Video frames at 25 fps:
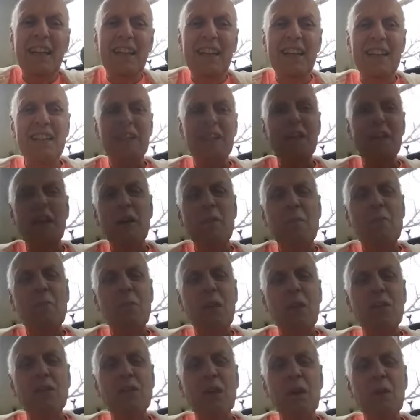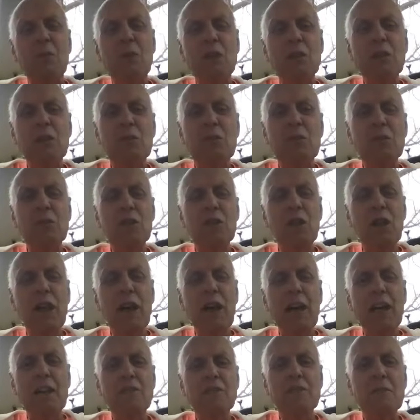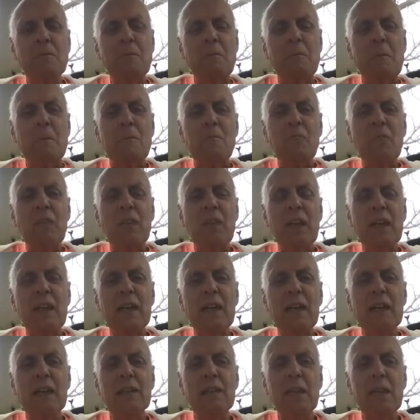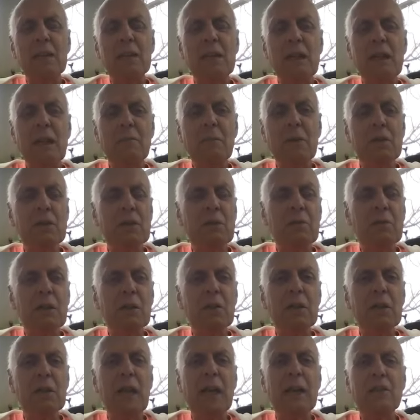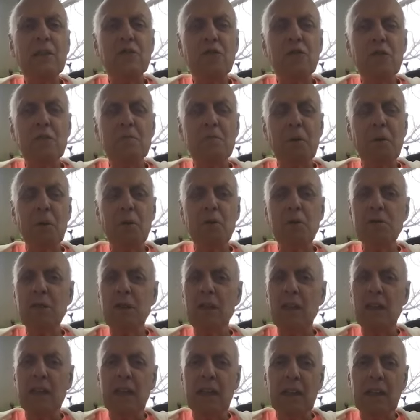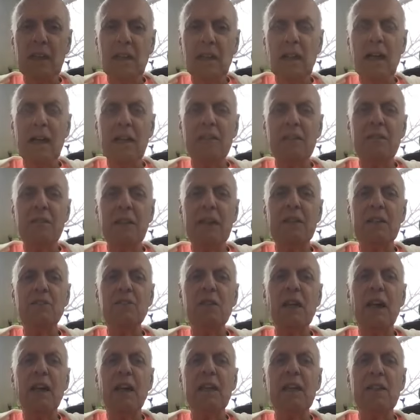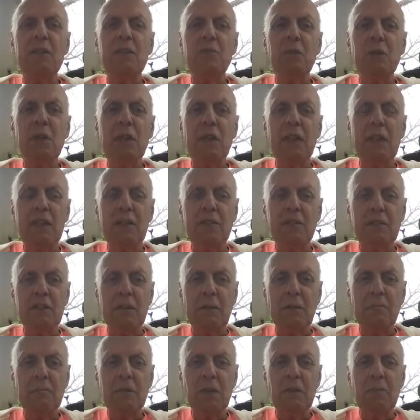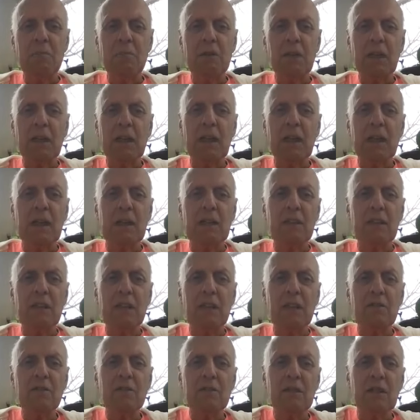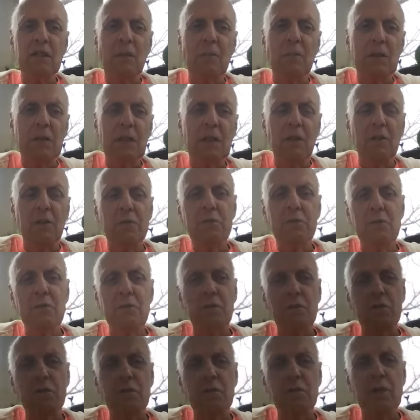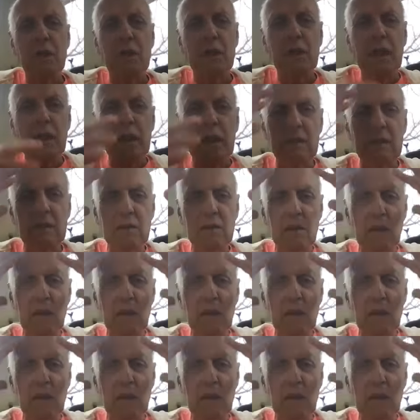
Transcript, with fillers: and uh, so I went to his class and at that time, I was a very anxious person. I had a lot of anxiety related symptoms. I had uh, stomach ulcers, I had